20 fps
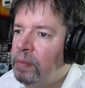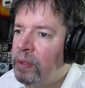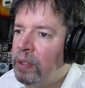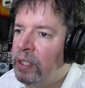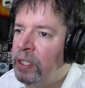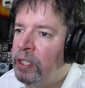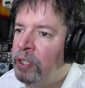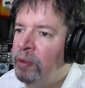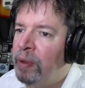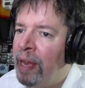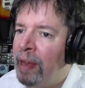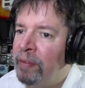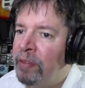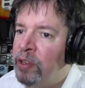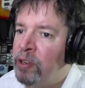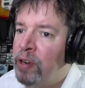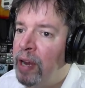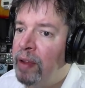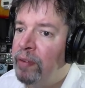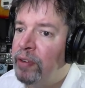you have the
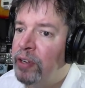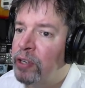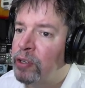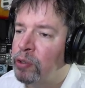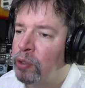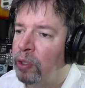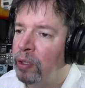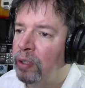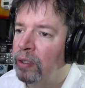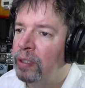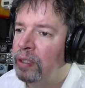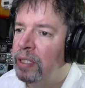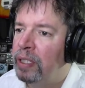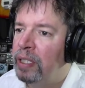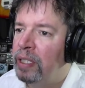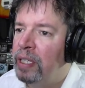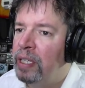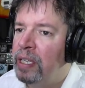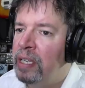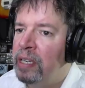drive control
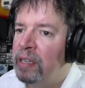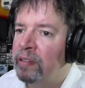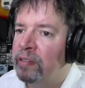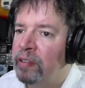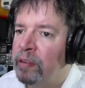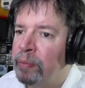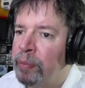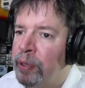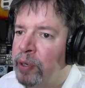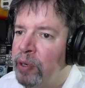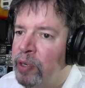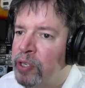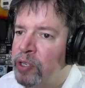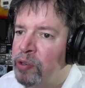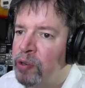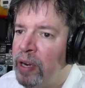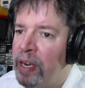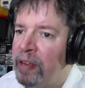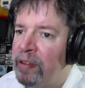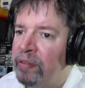from Purist
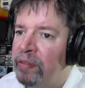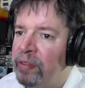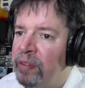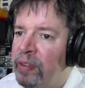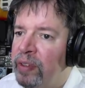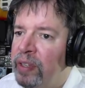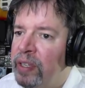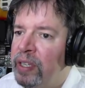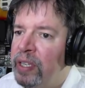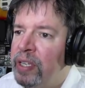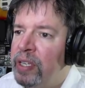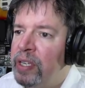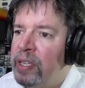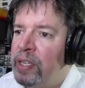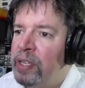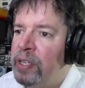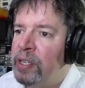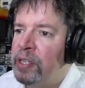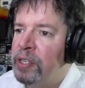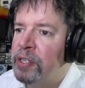Drive.
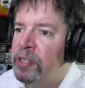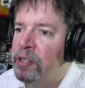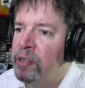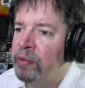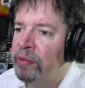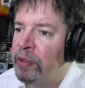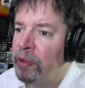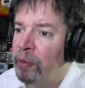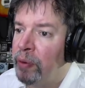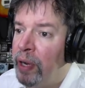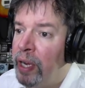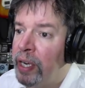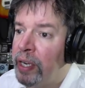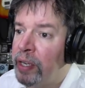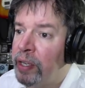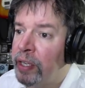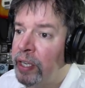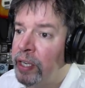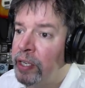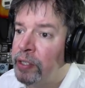So if you want,
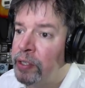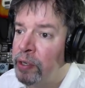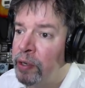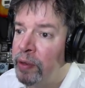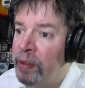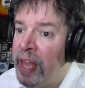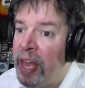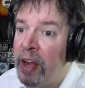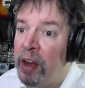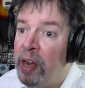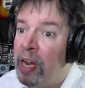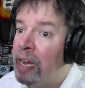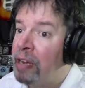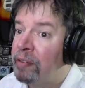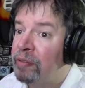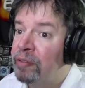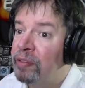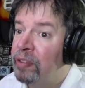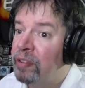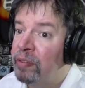you can turn that
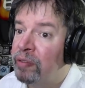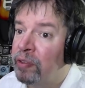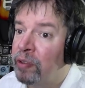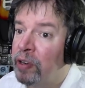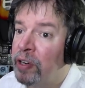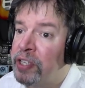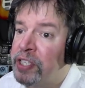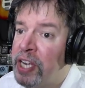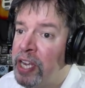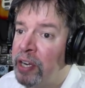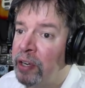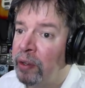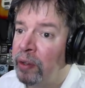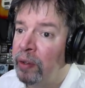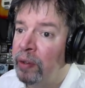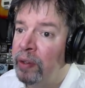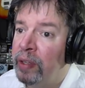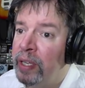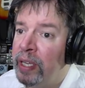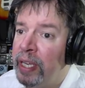off for a
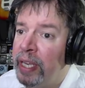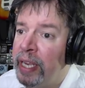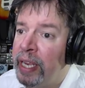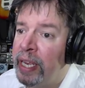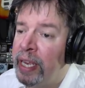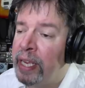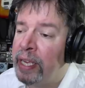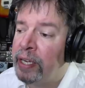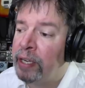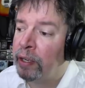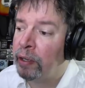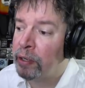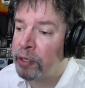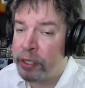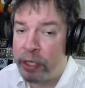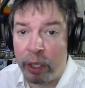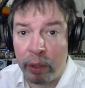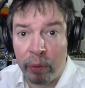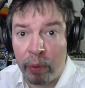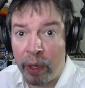channel, and it'll
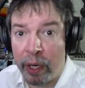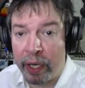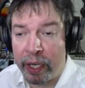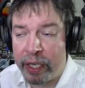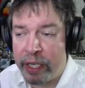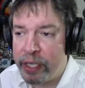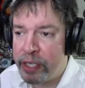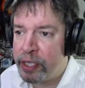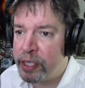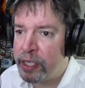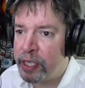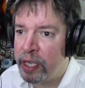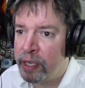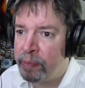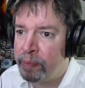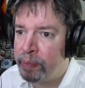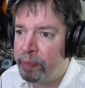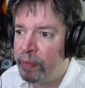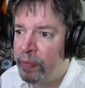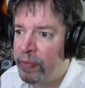still work as a
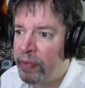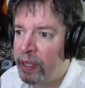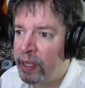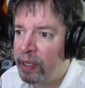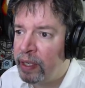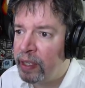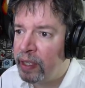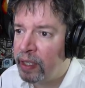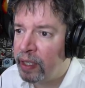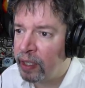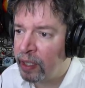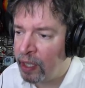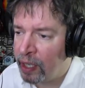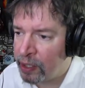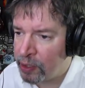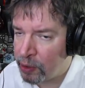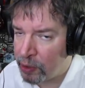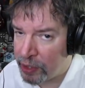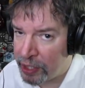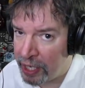
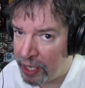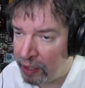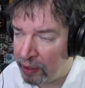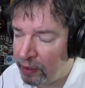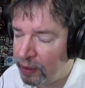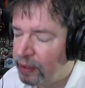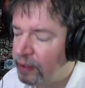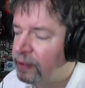console channel.